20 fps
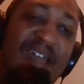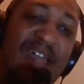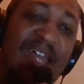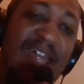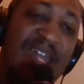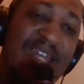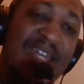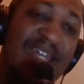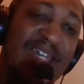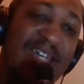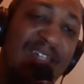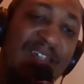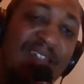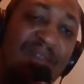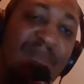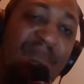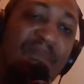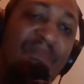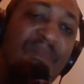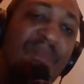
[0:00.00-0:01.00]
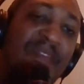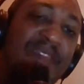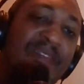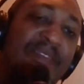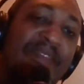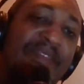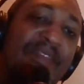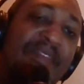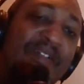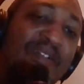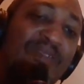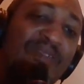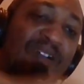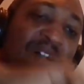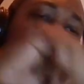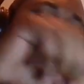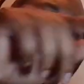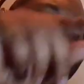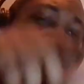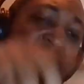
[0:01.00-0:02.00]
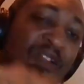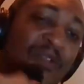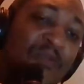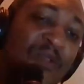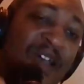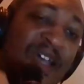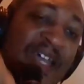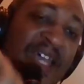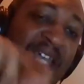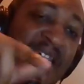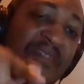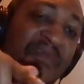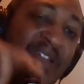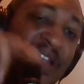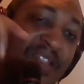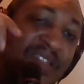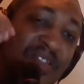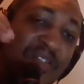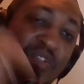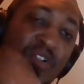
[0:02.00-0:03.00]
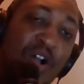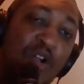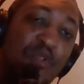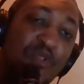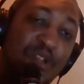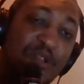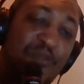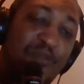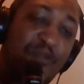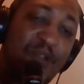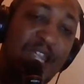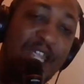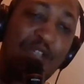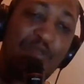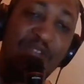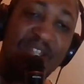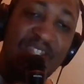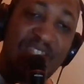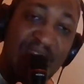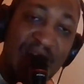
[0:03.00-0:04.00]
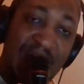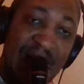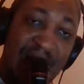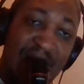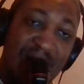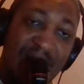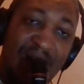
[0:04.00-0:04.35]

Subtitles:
And the lower the wave, the lower the frequency